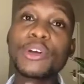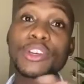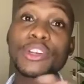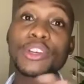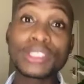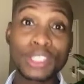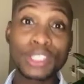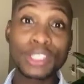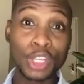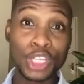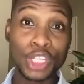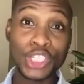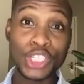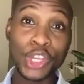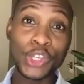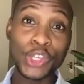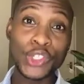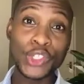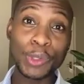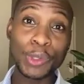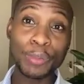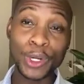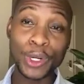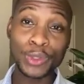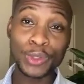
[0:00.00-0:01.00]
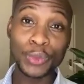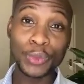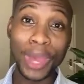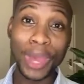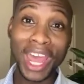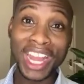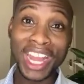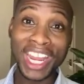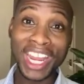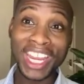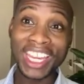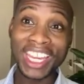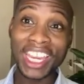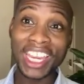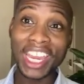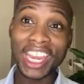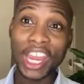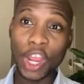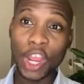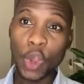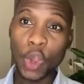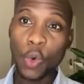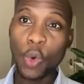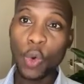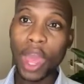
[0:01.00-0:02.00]
Because Sorisha also brought Warren.
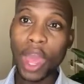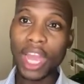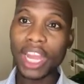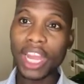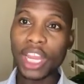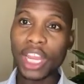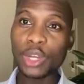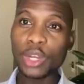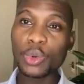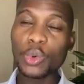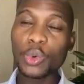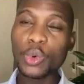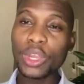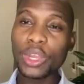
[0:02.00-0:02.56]
Warren,